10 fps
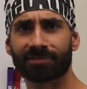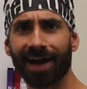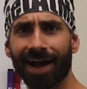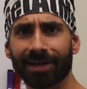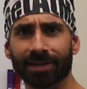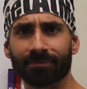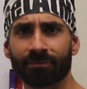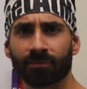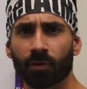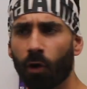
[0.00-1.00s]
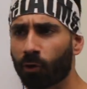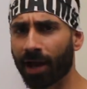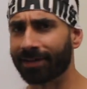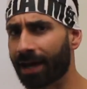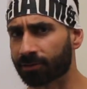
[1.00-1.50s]
Diet.
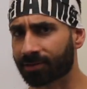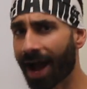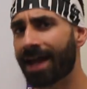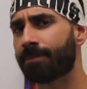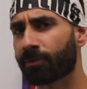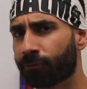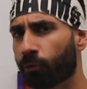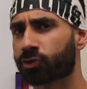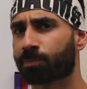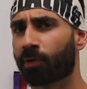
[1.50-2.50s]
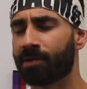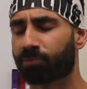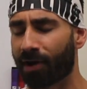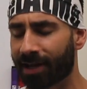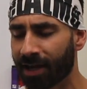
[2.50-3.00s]
Okay, now diet before spring
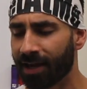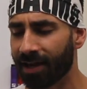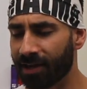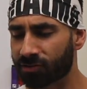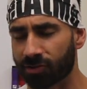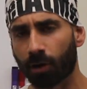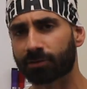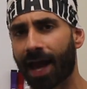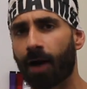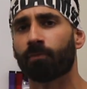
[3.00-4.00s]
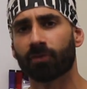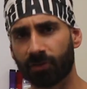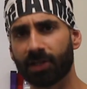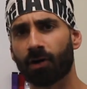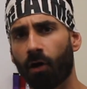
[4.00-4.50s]
break is no doubt
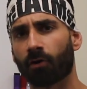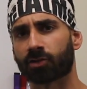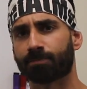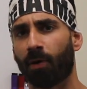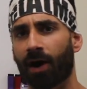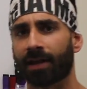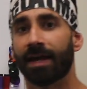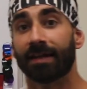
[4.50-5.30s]
the hardest part.